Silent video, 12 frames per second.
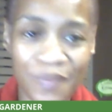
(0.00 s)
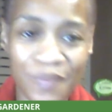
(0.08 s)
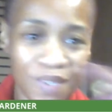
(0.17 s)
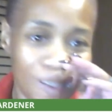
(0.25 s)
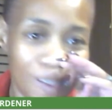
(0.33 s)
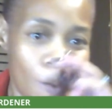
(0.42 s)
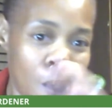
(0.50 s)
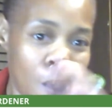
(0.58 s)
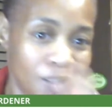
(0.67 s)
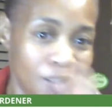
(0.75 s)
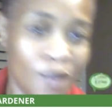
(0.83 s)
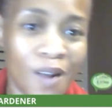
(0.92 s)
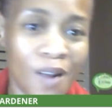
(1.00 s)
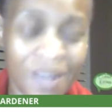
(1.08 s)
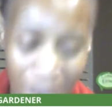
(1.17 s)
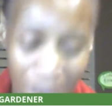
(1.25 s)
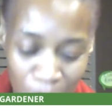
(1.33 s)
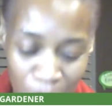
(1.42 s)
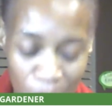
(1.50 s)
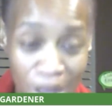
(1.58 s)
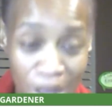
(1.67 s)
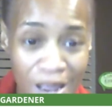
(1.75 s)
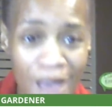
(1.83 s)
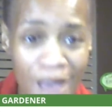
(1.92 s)
So I told her, I said, I'm on my
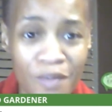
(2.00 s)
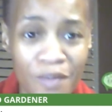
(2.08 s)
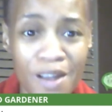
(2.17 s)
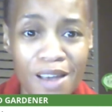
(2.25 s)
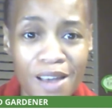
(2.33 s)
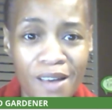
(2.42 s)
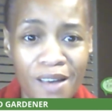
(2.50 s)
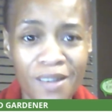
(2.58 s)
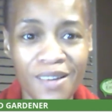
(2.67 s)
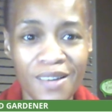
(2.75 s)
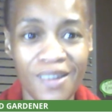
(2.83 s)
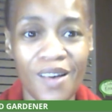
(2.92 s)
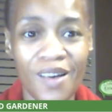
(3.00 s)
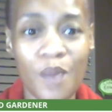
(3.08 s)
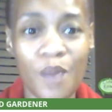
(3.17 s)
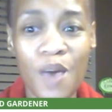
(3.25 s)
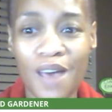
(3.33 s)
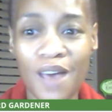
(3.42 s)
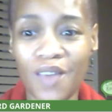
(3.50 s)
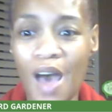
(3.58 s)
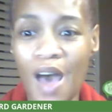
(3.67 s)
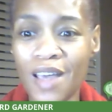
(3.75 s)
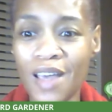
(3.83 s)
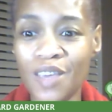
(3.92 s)
live right now. I'm gonna have to,
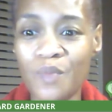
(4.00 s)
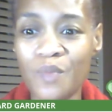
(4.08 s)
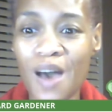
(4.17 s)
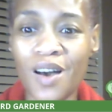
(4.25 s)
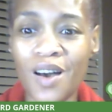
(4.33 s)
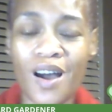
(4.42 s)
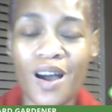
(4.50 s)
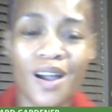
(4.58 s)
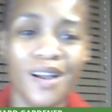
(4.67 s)
I keep my car,